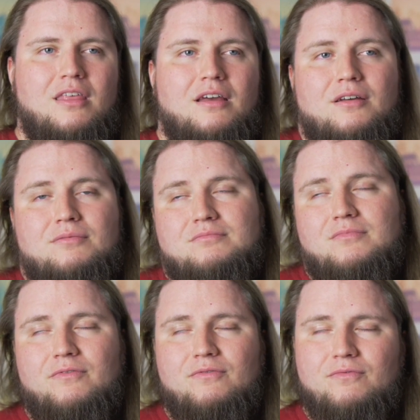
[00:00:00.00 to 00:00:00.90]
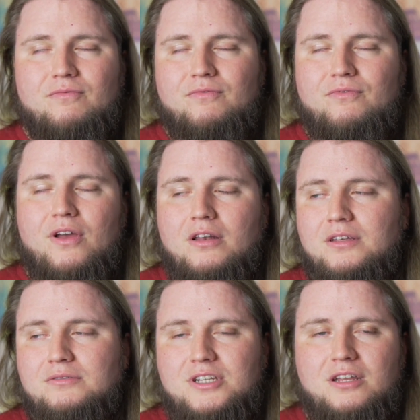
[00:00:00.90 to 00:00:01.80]
They're
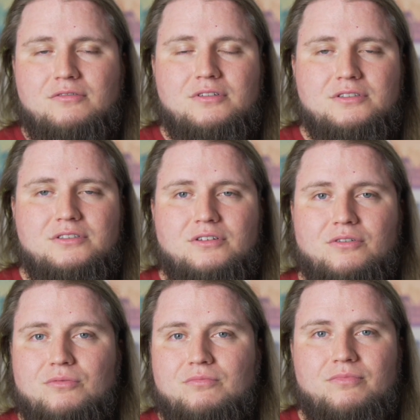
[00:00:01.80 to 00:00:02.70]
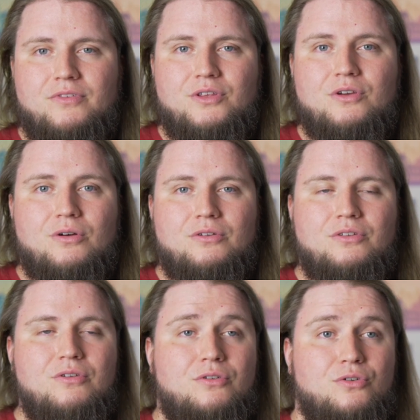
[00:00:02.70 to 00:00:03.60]
fairly general, so
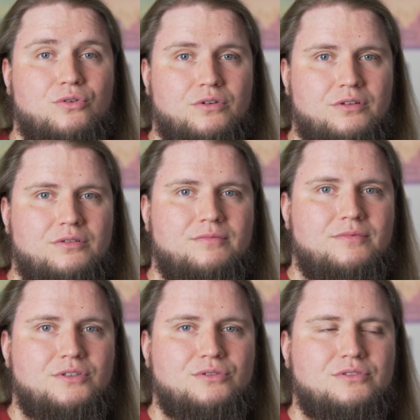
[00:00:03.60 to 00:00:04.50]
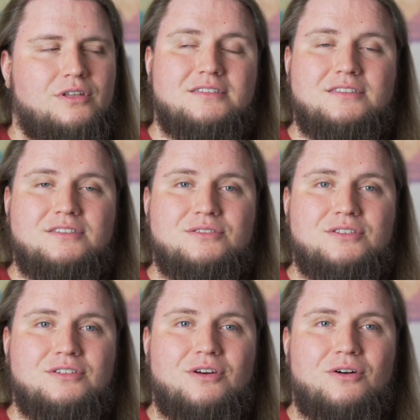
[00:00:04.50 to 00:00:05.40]
you're good using these. You
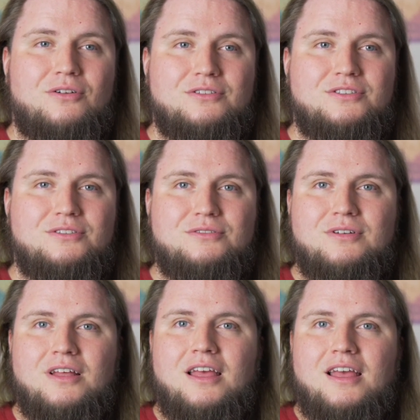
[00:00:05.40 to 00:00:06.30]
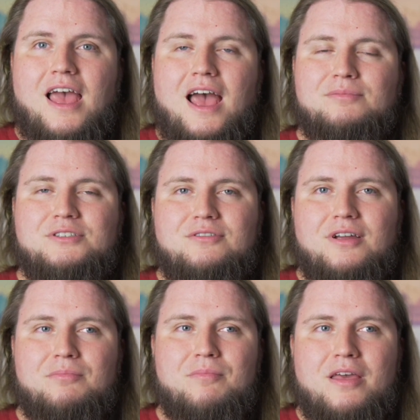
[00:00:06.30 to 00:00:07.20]
can also
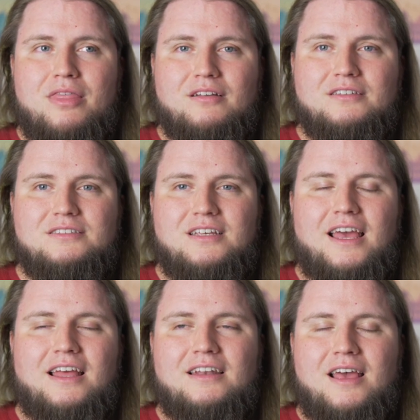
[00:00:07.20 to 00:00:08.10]
abstract methods and